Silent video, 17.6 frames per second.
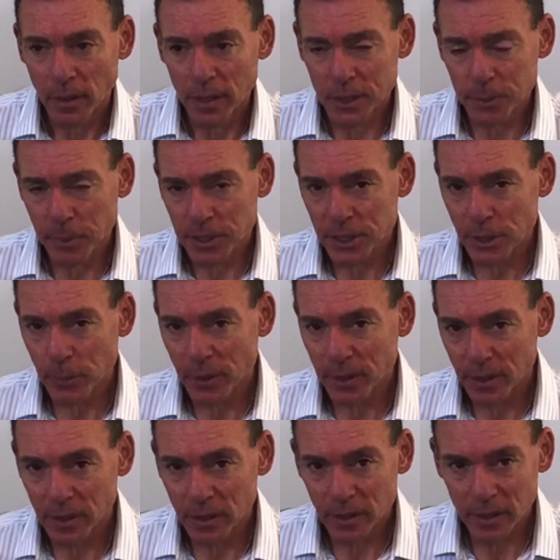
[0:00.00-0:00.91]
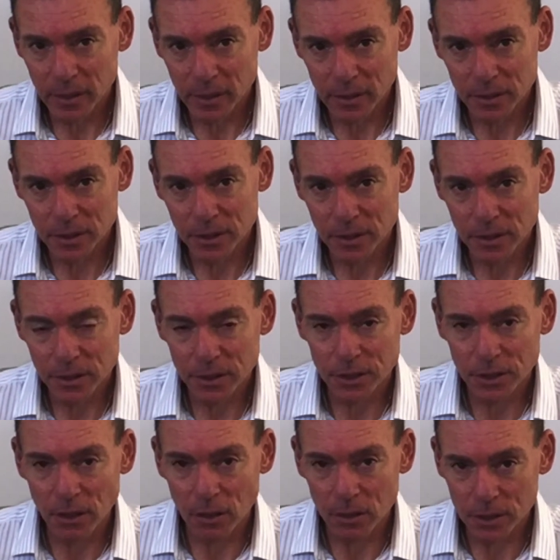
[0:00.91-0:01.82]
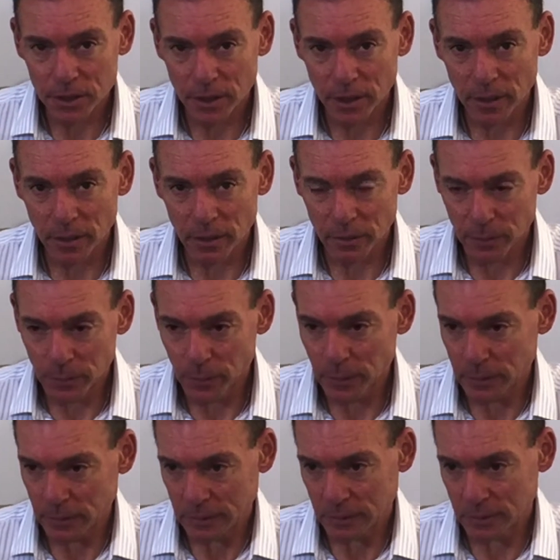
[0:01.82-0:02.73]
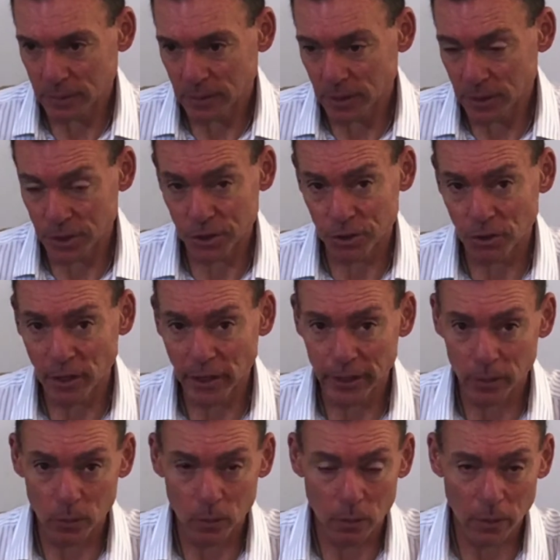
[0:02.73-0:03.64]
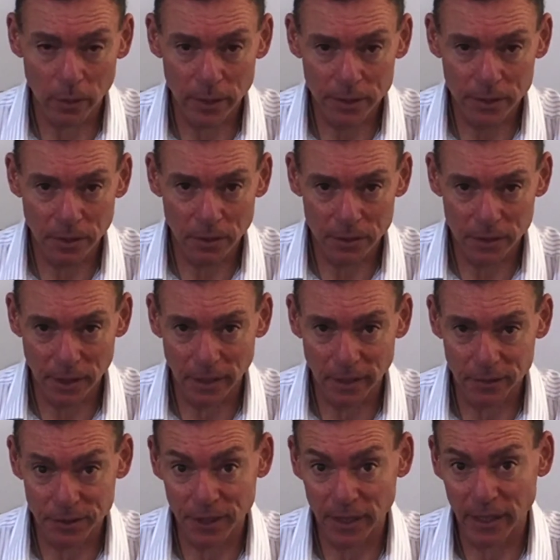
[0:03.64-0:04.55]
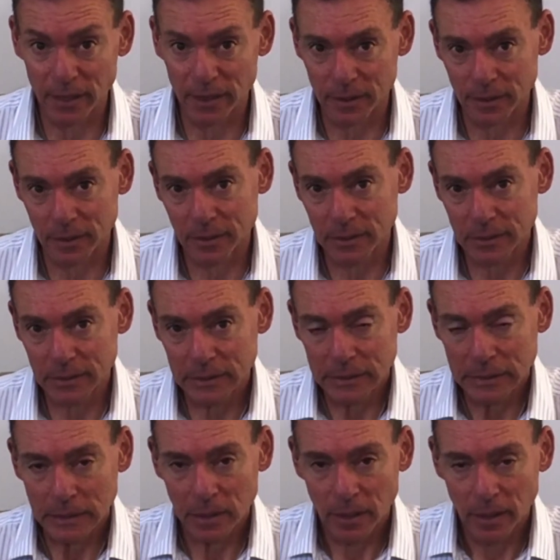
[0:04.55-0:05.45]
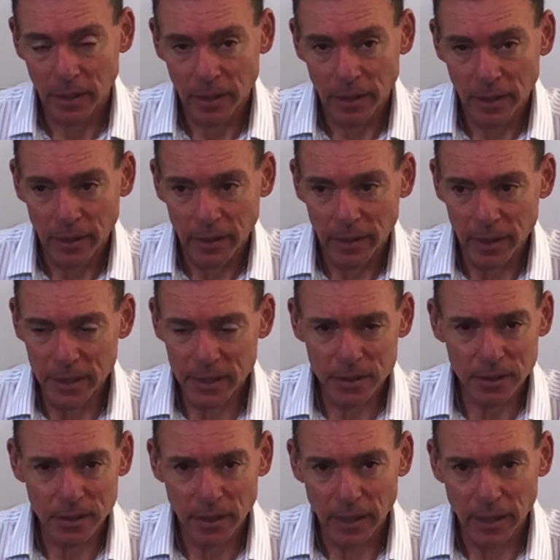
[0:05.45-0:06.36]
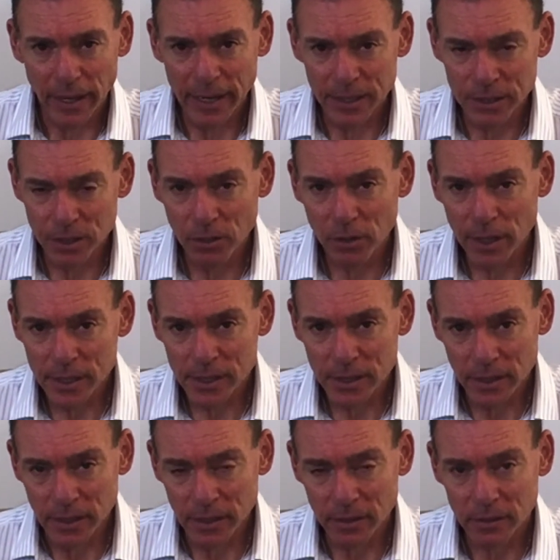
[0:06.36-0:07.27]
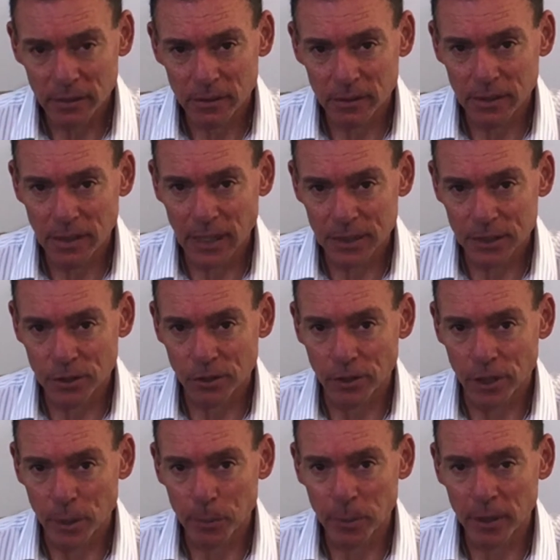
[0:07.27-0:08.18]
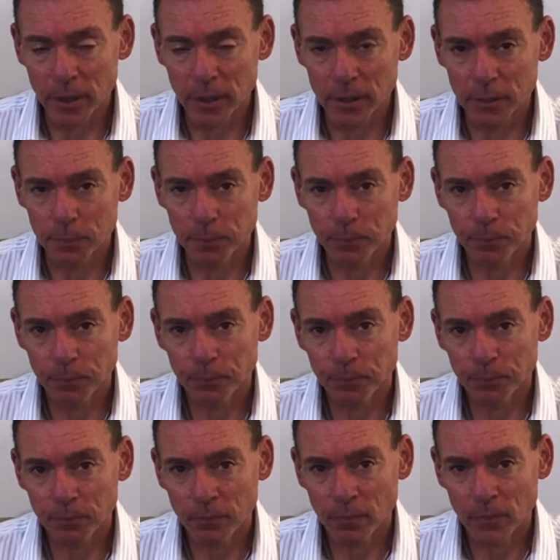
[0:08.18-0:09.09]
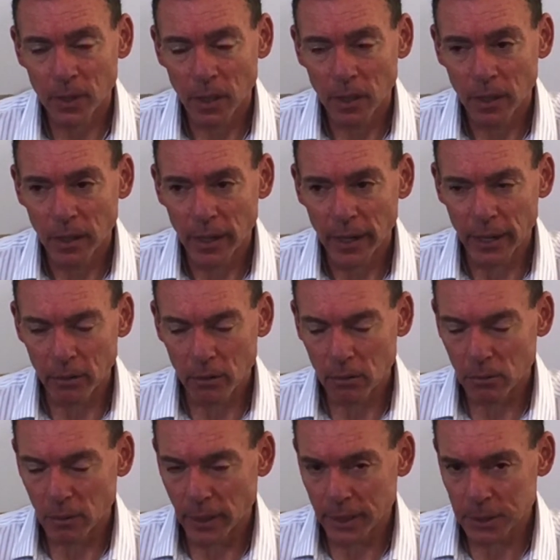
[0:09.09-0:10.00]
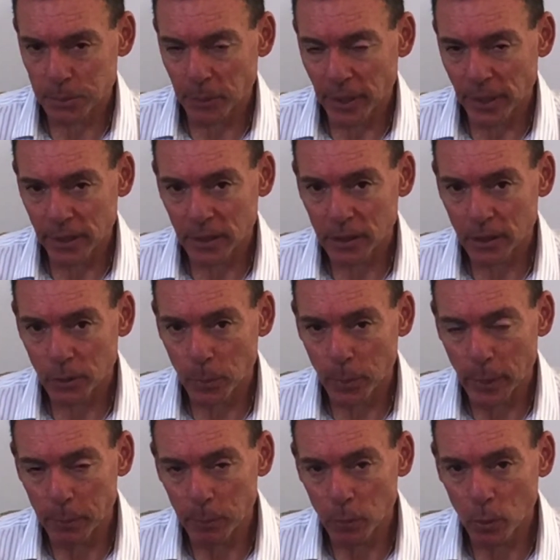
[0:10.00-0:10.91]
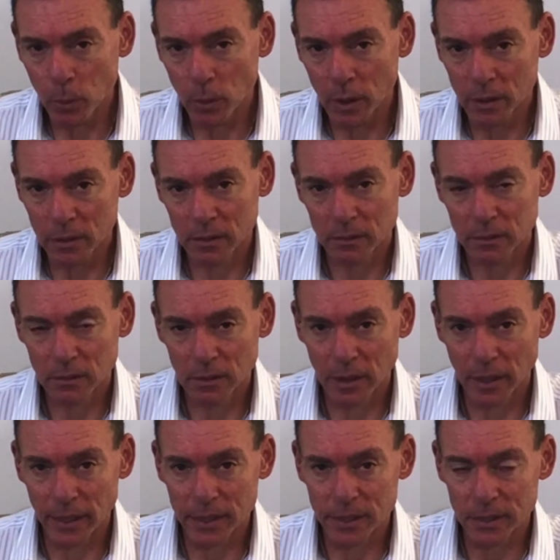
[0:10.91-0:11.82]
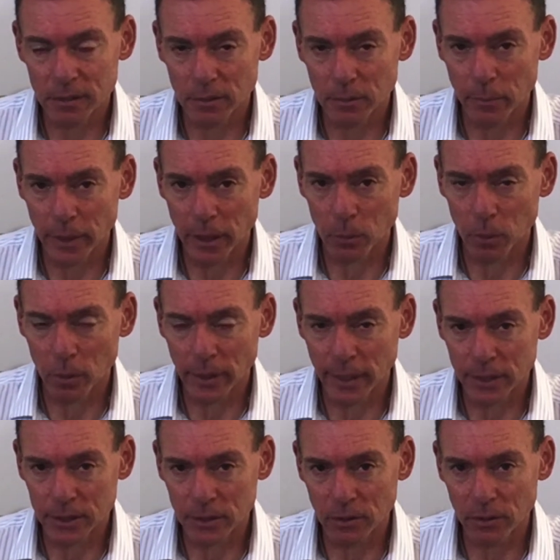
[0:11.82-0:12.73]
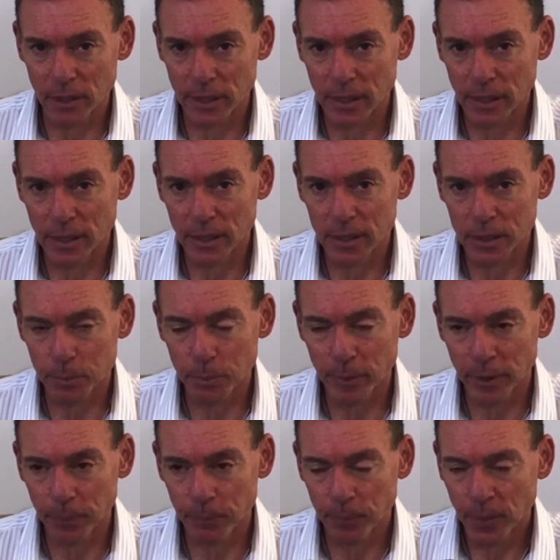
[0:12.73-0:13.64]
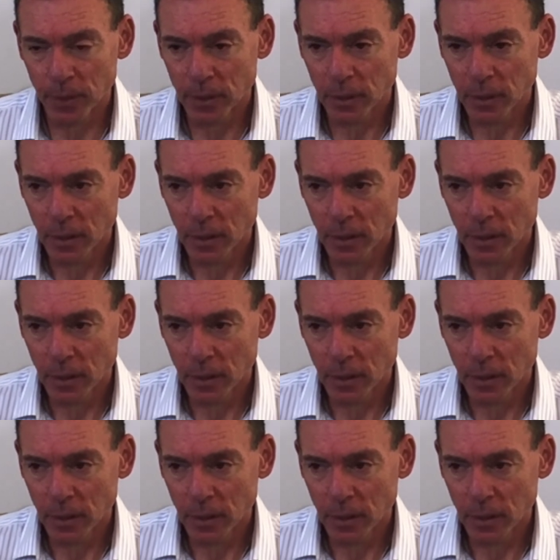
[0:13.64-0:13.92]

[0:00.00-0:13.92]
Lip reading: especially when things start to go astray or they start to go south, is anxiety does creep in. And I'll explain a little bit more later about what anxiety is, but